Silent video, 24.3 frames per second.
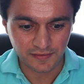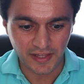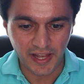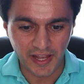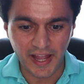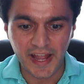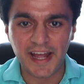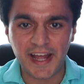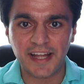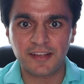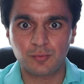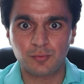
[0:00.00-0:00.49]
the
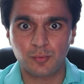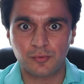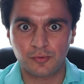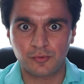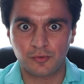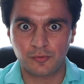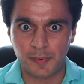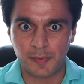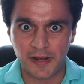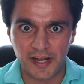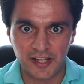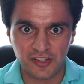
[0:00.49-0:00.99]
ads was
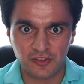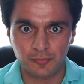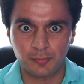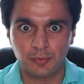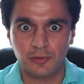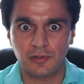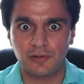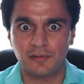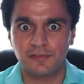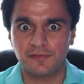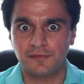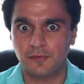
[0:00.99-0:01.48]

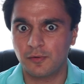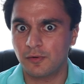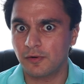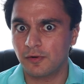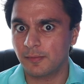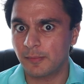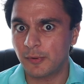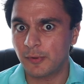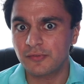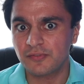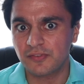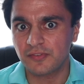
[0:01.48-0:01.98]
responsible for
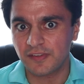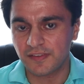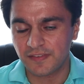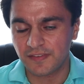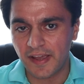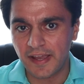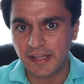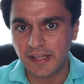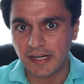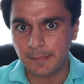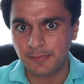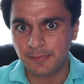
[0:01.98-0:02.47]
most of the
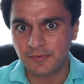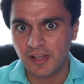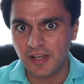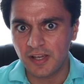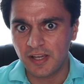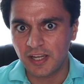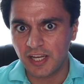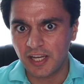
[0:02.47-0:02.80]
signups,